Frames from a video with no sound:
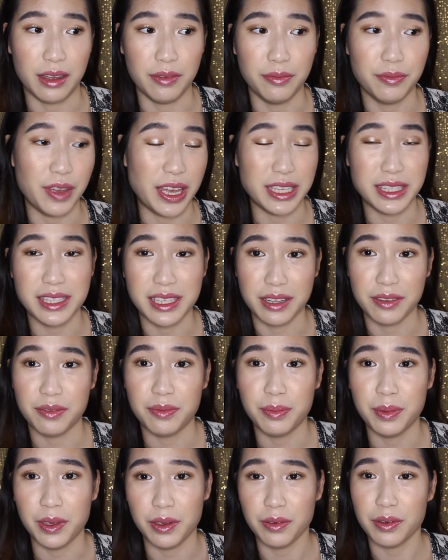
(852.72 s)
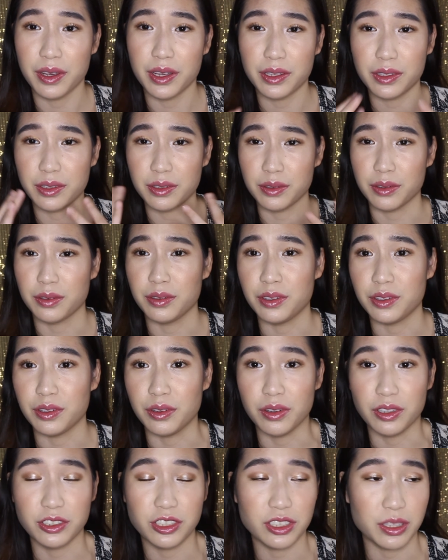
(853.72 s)
festive period to, you
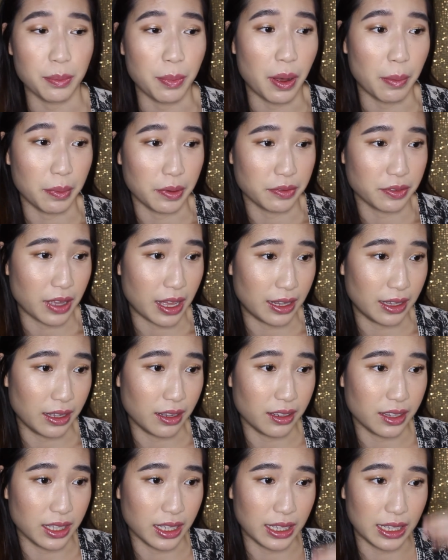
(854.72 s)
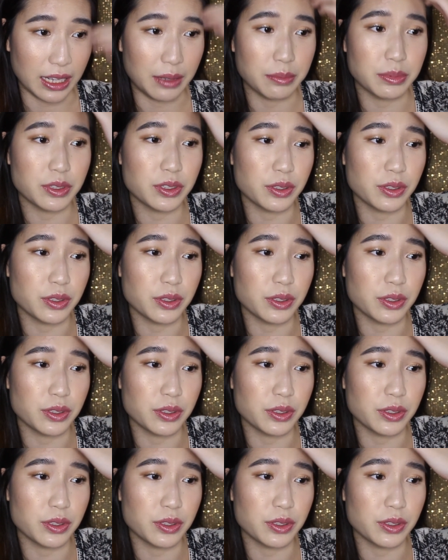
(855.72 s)
know, just a pop of color on the lips.